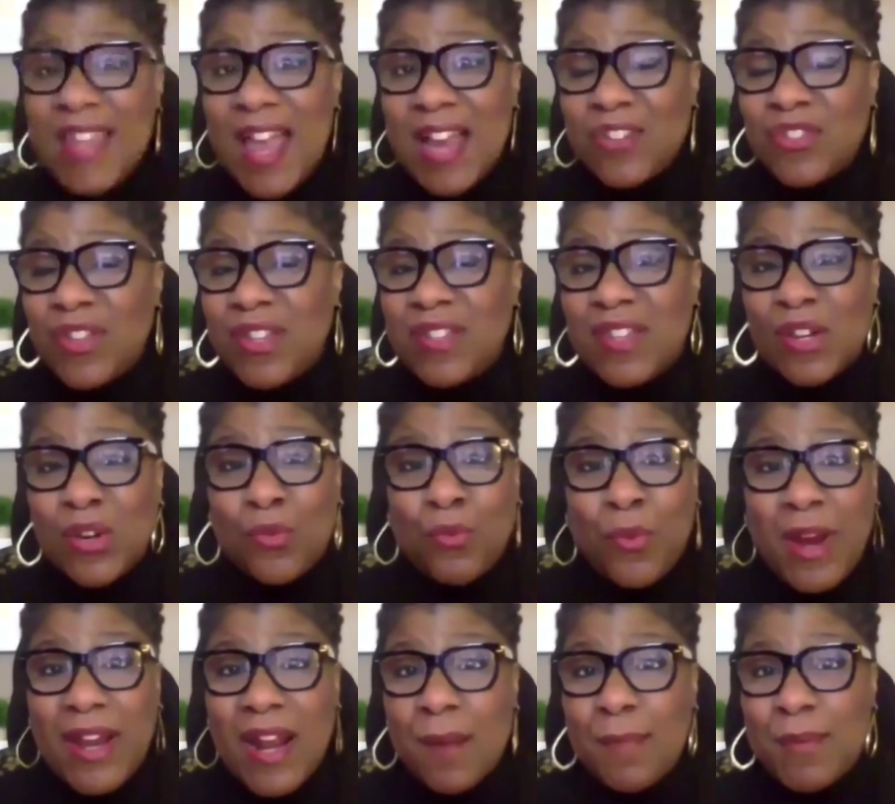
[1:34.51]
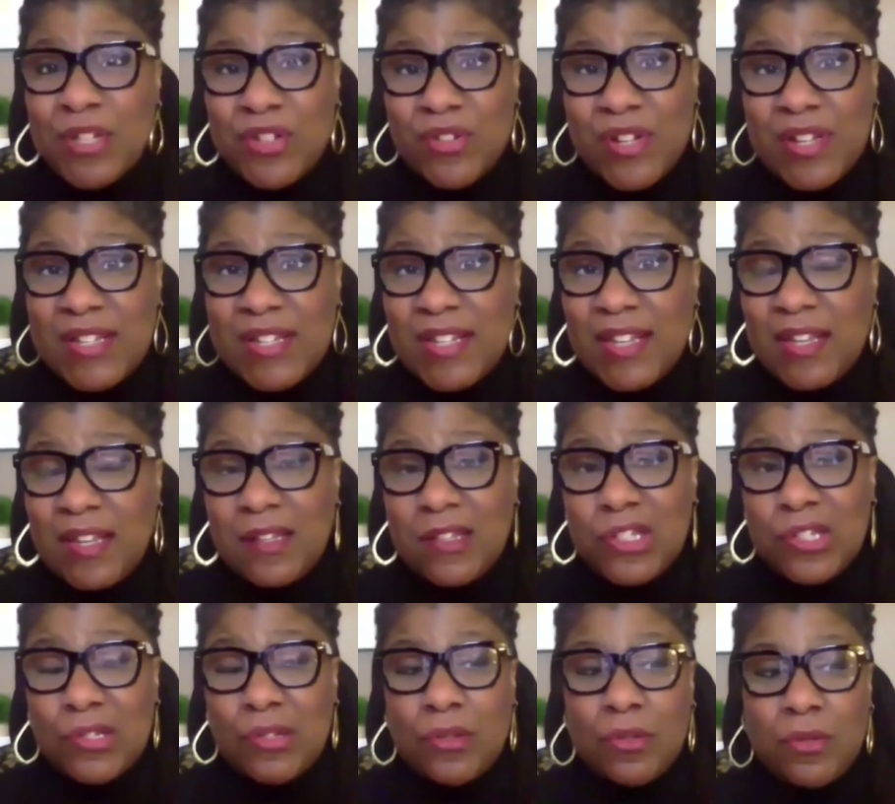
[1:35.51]
actually is a great opportunity
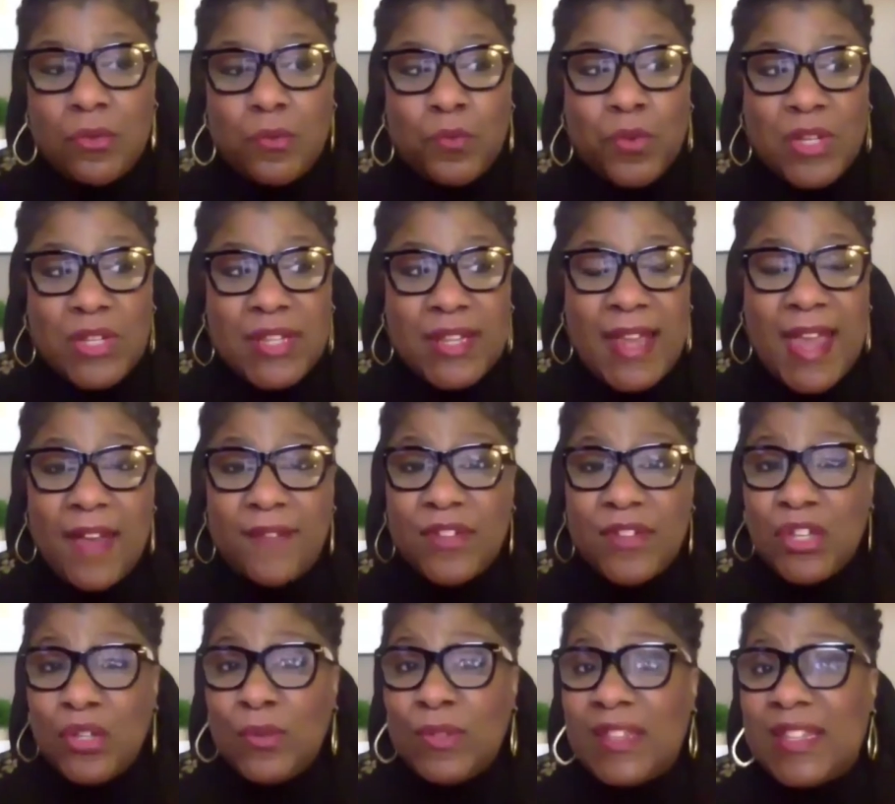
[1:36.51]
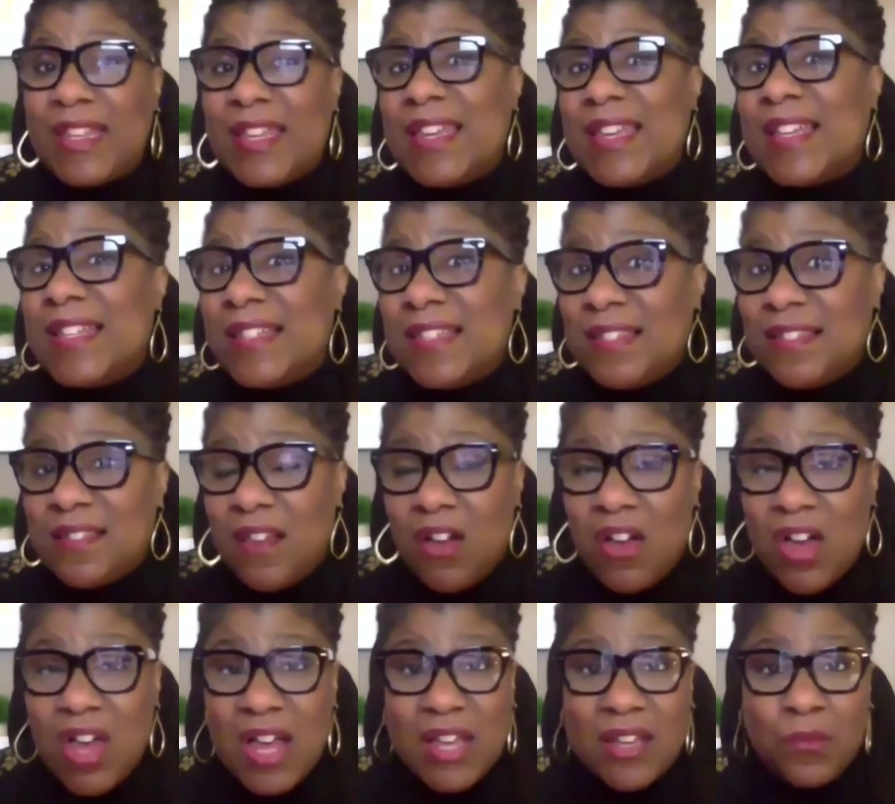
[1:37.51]
to really have a new lens
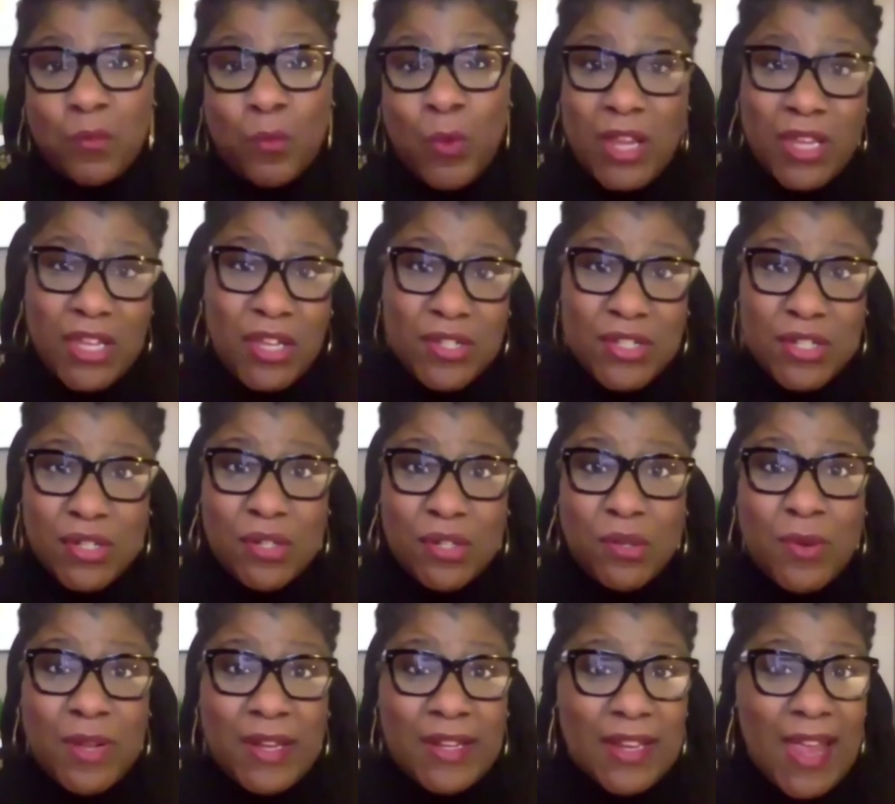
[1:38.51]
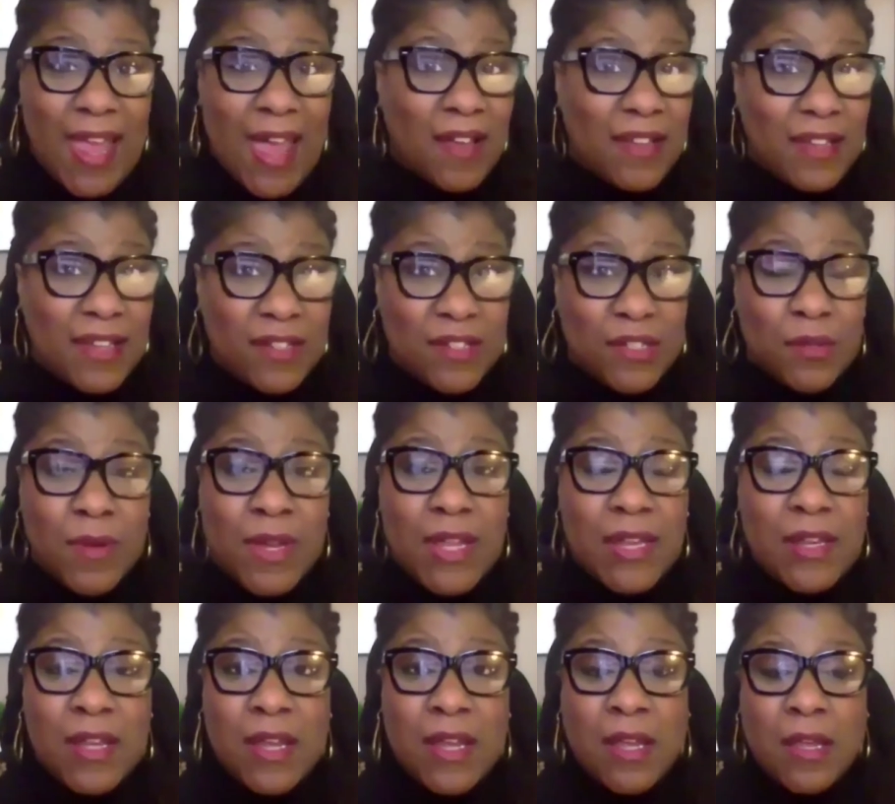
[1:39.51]
on what you do and how you do
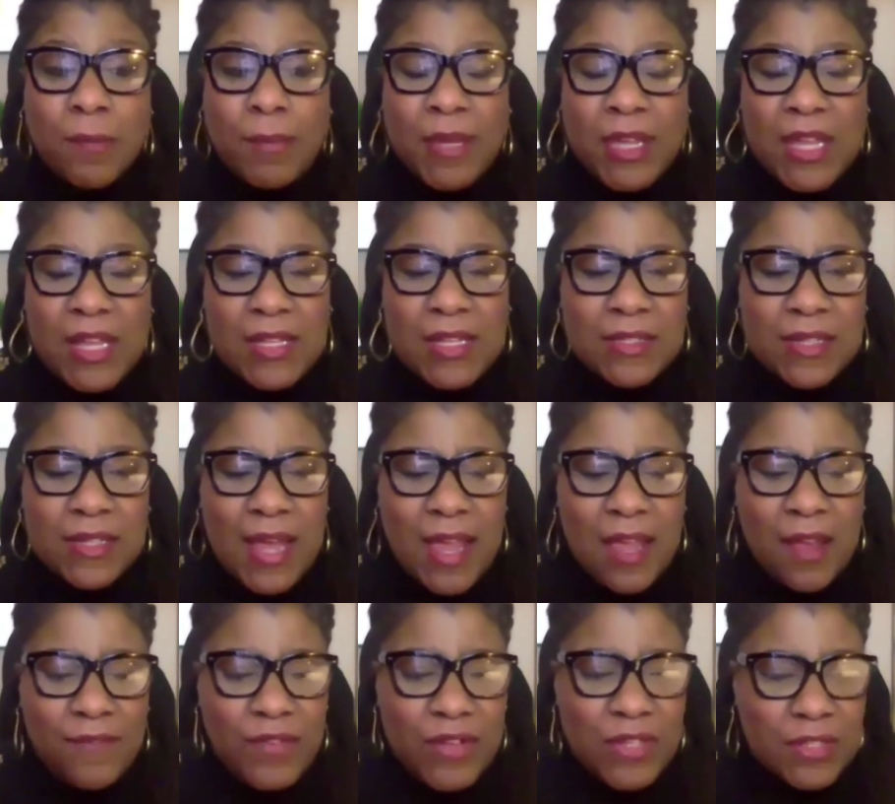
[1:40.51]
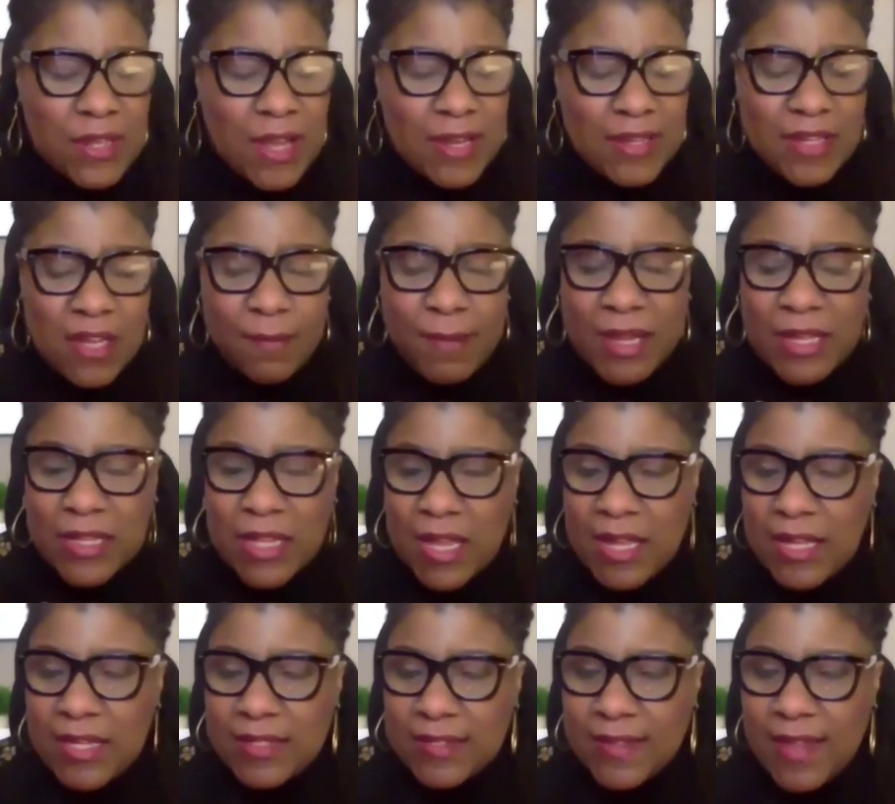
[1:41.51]
it. Because I tell my
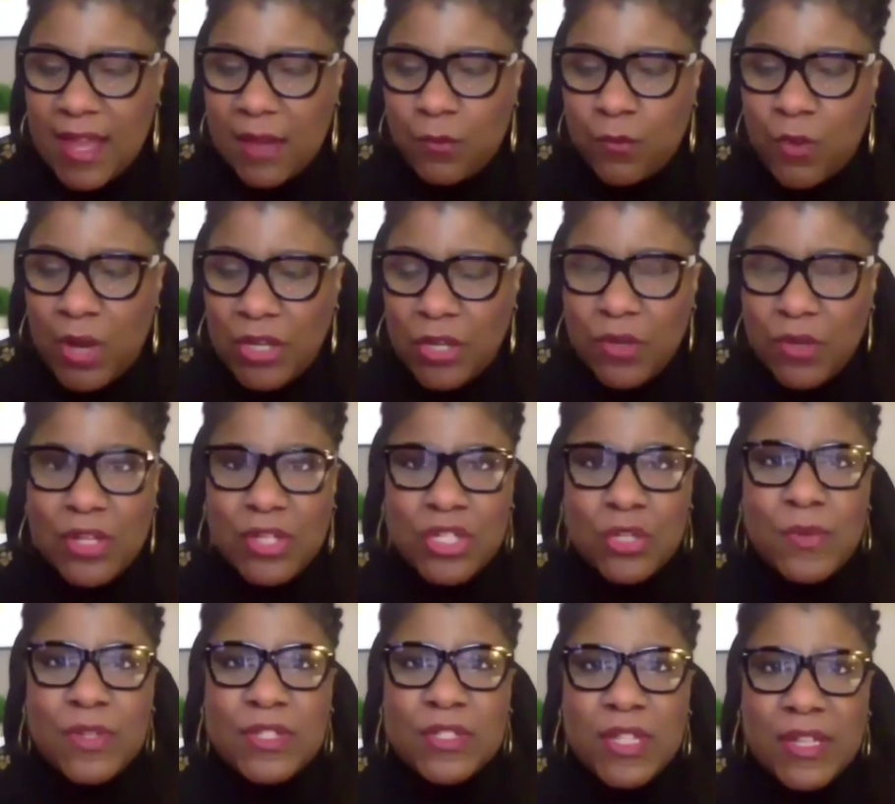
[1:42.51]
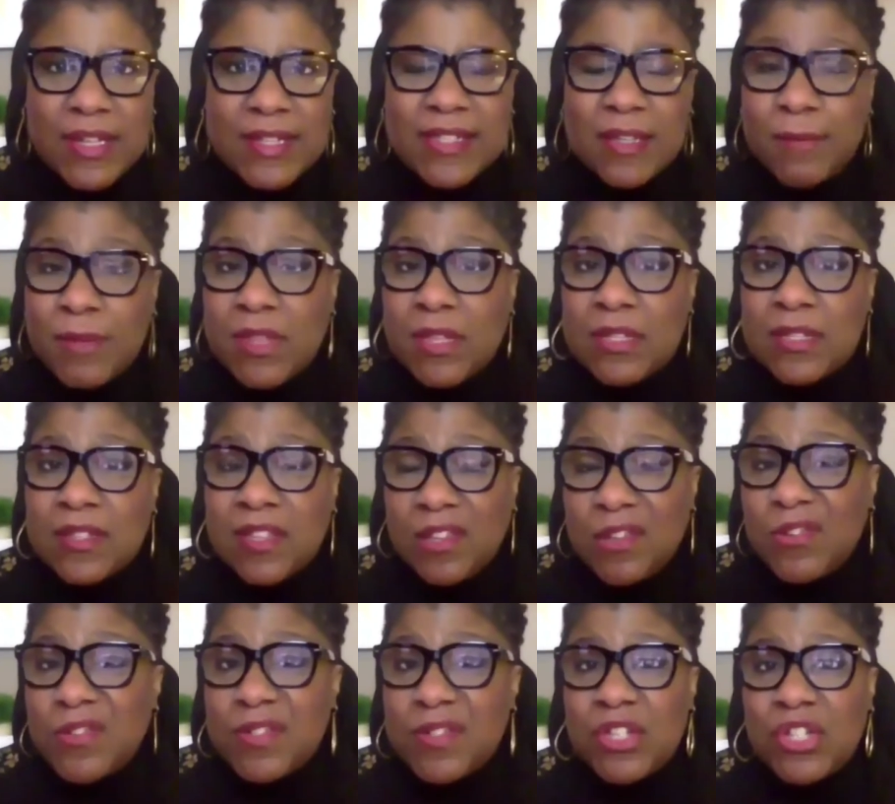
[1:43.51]
clients that what you can do is look at some of the
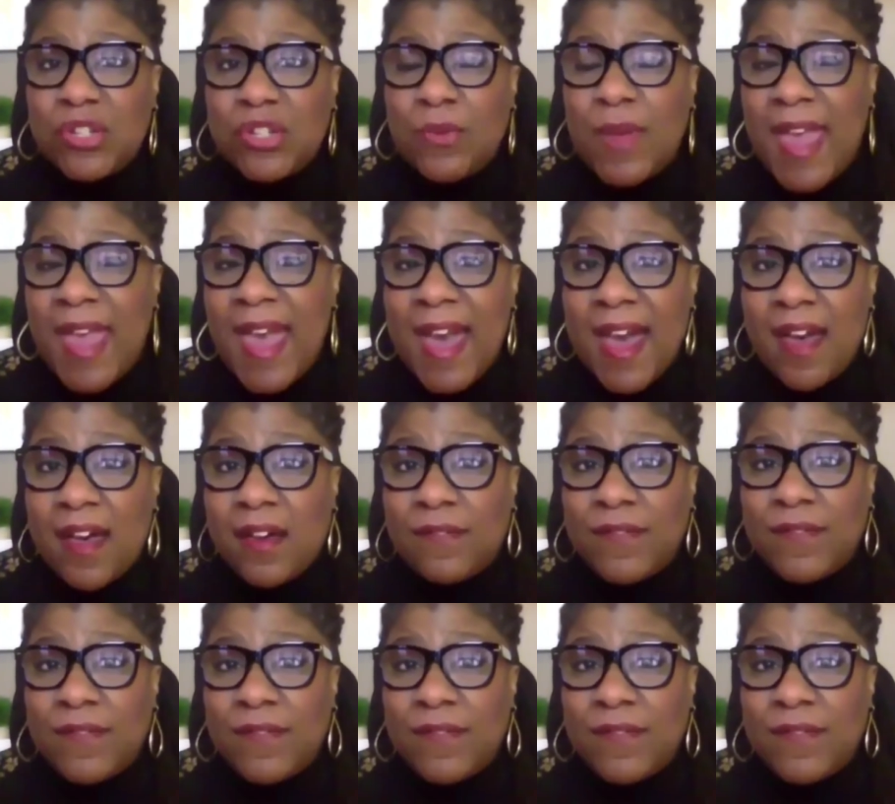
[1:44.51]
skills that you have